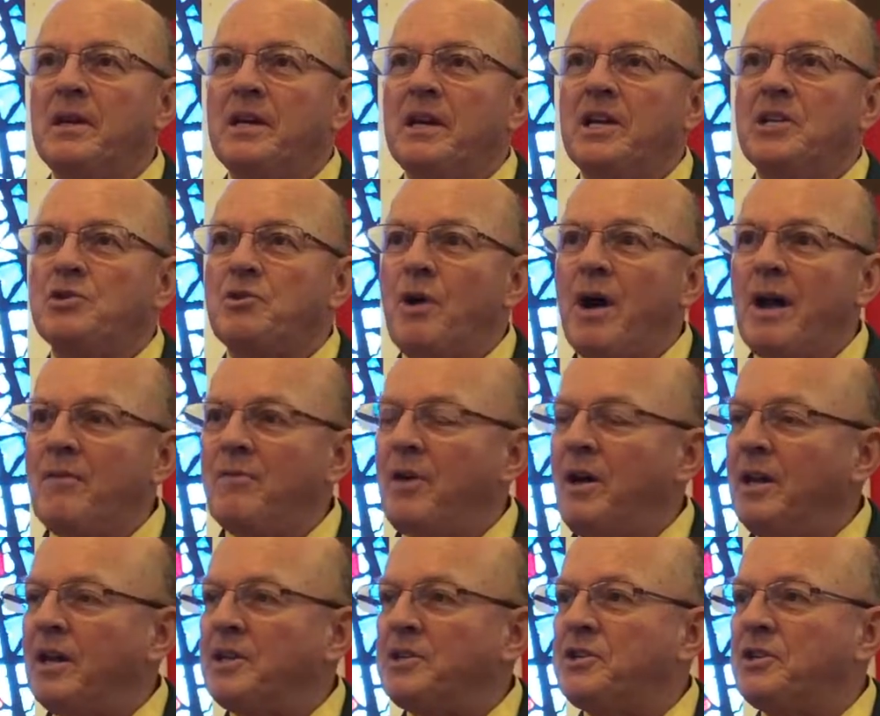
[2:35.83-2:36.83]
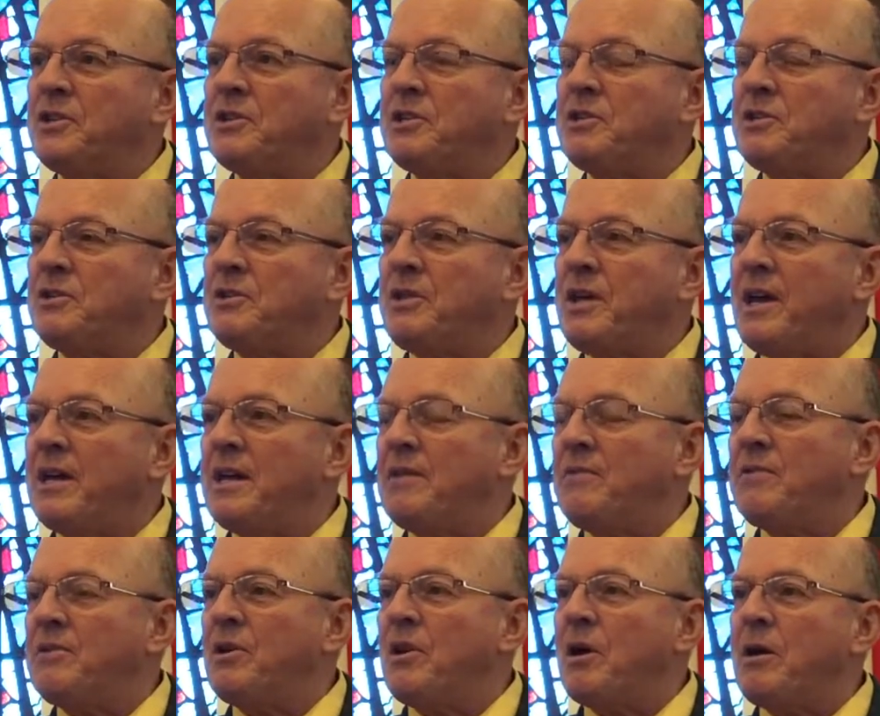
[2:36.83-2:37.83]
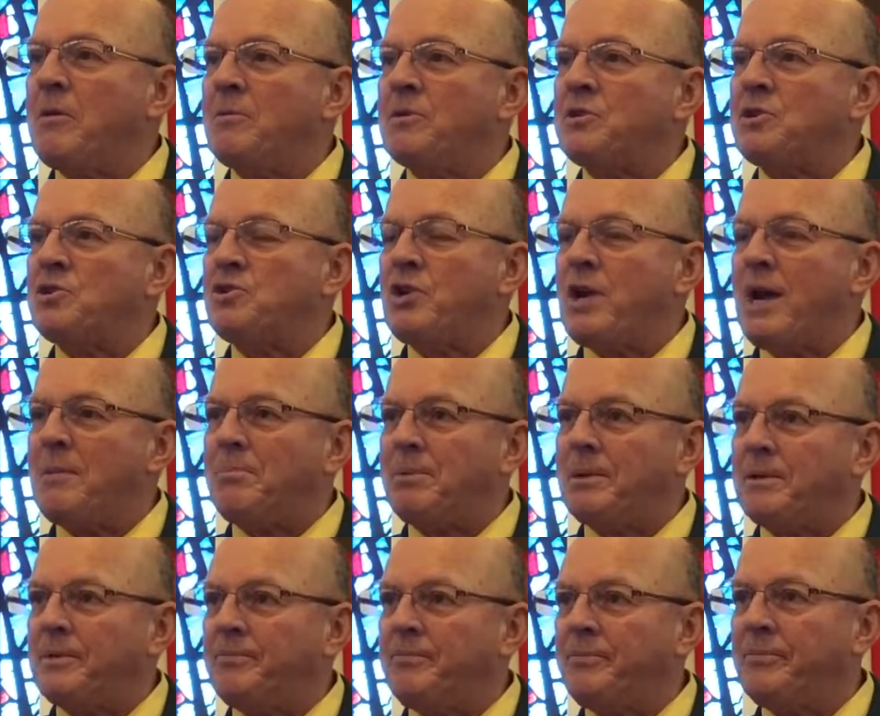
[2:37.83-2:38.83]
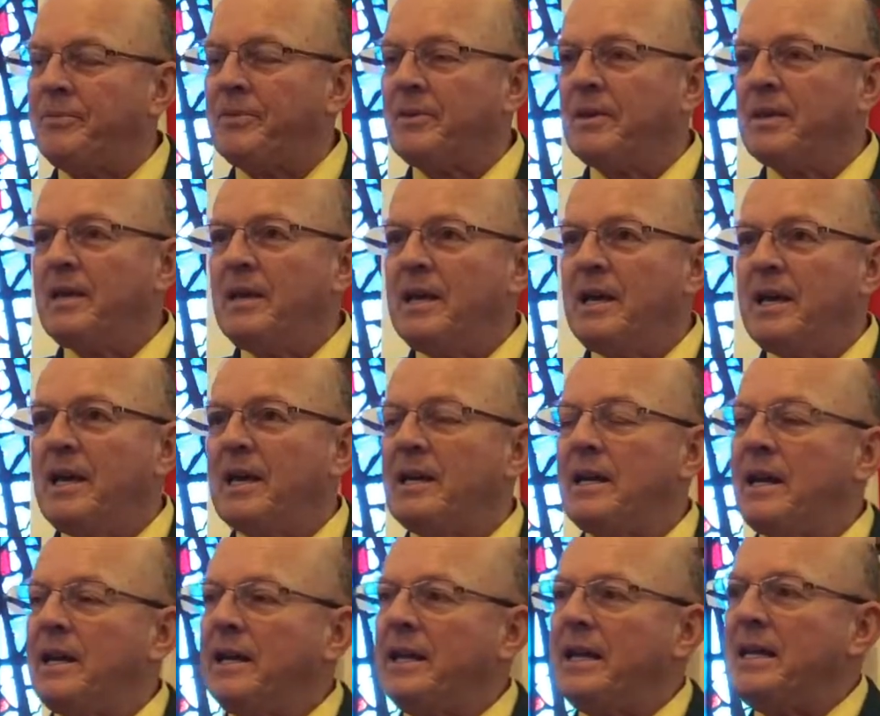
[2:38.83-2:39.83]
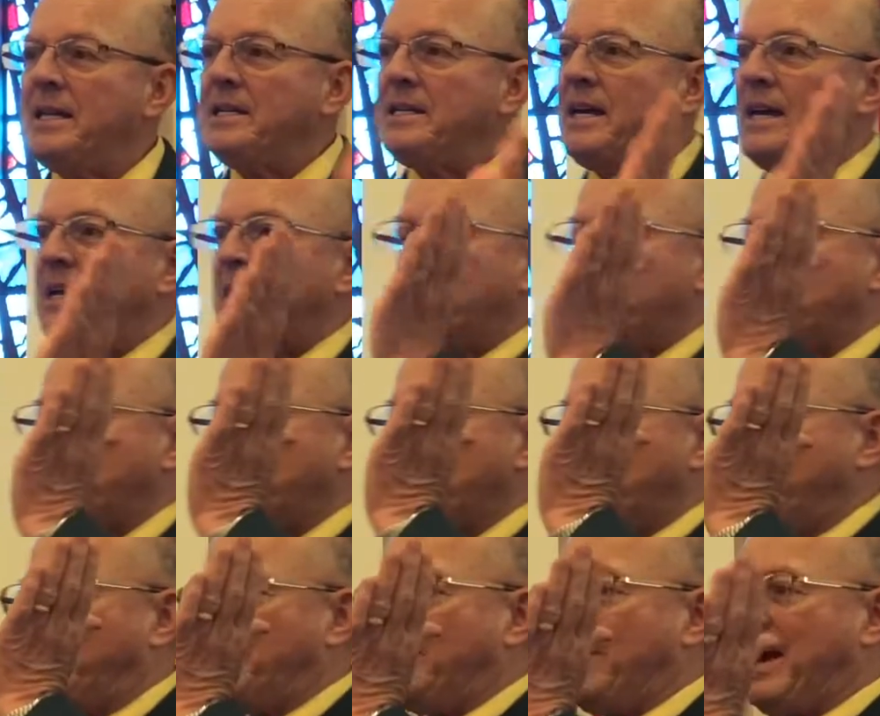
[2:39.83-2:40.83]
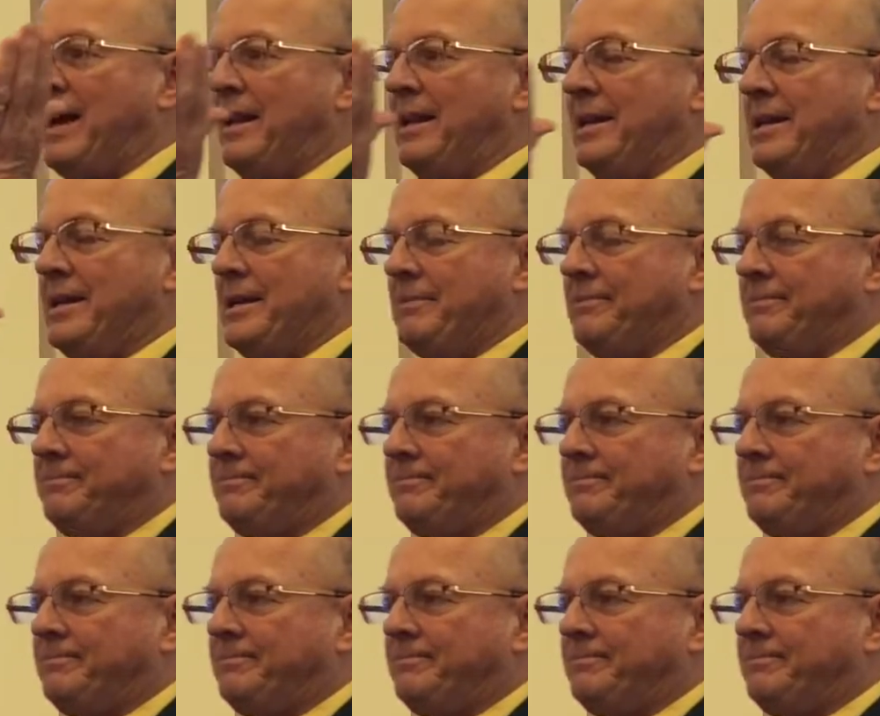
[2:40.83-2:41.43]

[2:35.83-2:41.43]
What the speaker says: And so I volunteered to do that, even though I was a chaplain. And I laid down in this little valley,